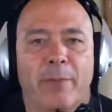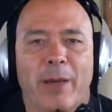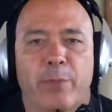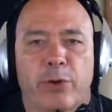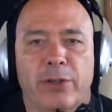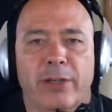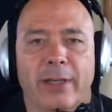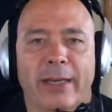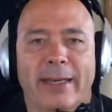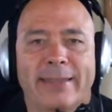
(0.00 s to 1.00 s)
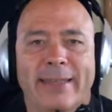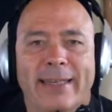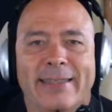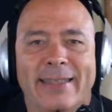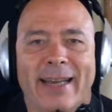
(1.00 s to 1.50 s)
me personally,
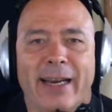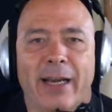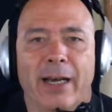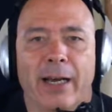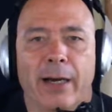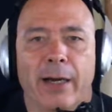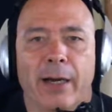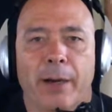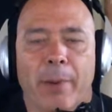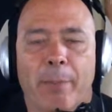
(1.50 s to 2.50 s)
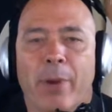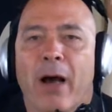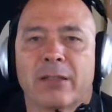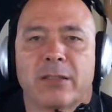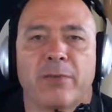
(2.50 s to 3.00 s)
it's not a
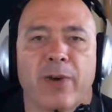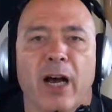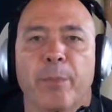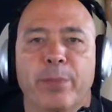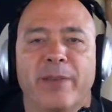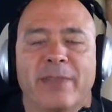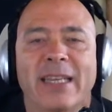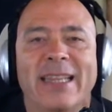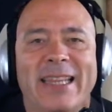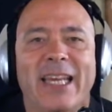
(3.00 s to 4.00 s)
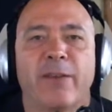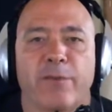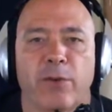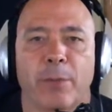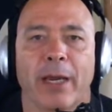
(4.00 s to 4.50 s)
positive, uplifting thing
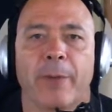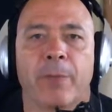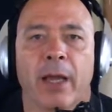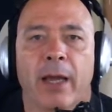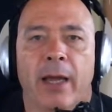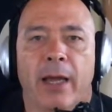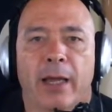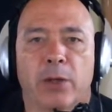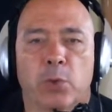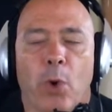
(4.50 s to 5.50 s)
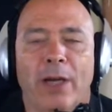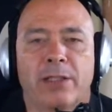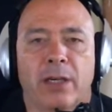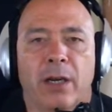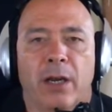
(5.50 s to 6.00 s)
for me. Because
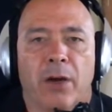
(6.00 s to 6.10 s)
watch it.